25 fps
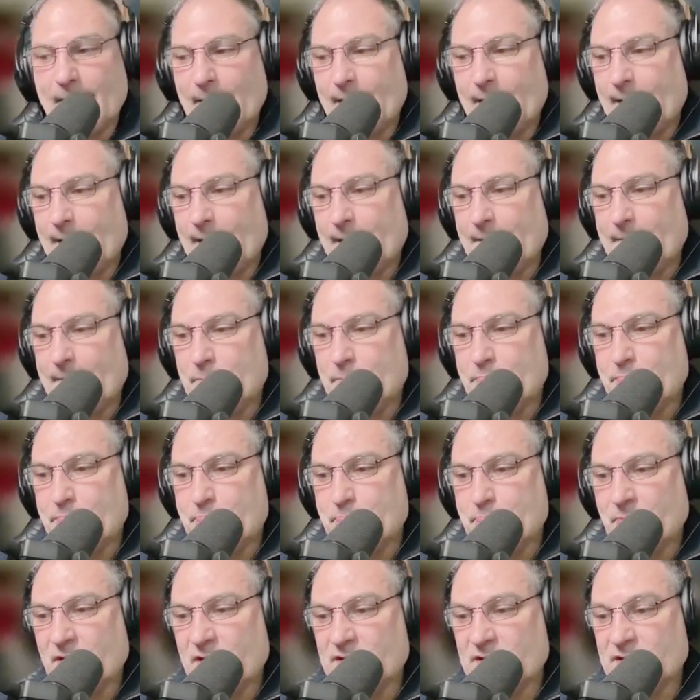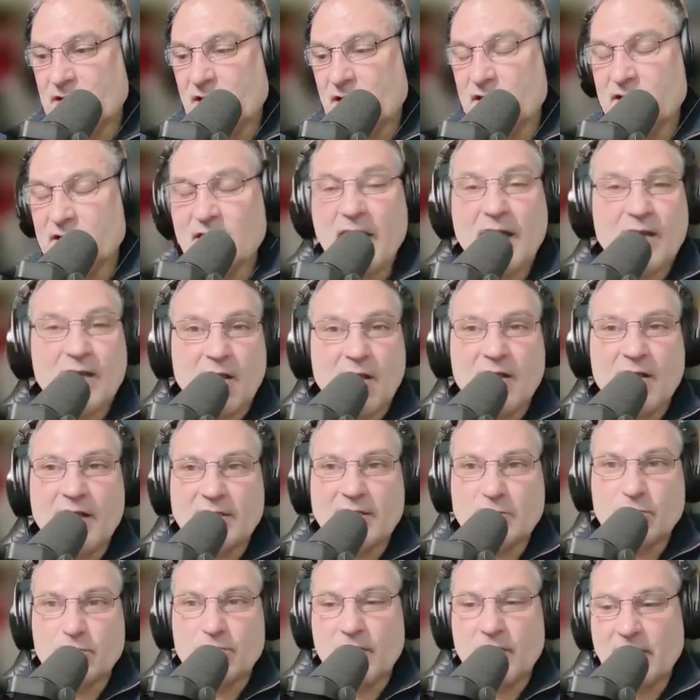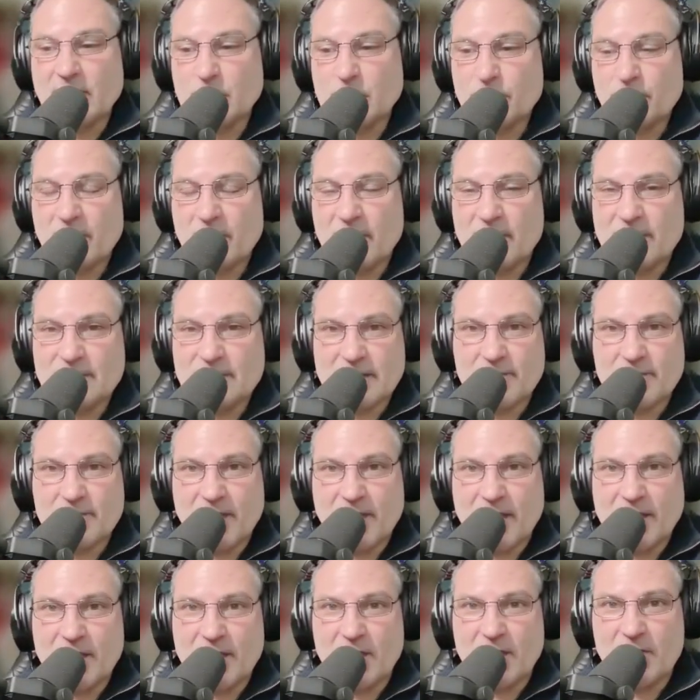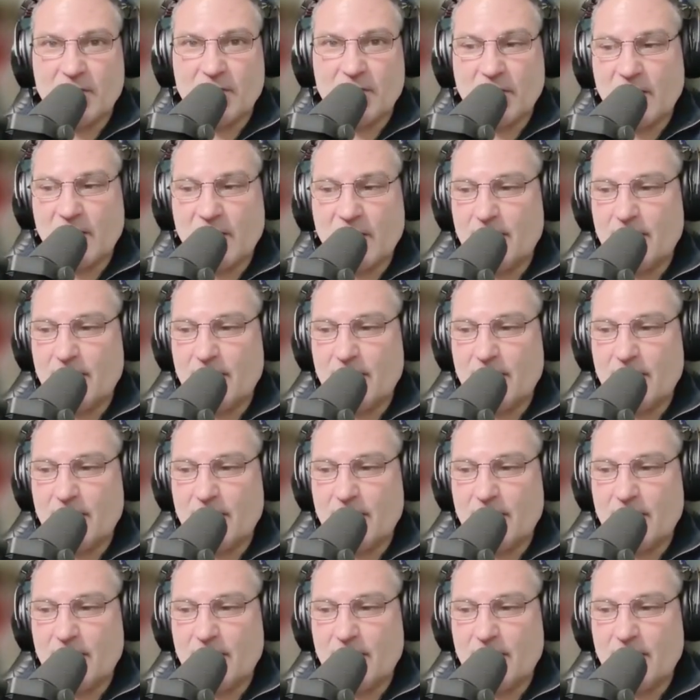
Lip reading: Yeah, no, that's brilliant, and thank you.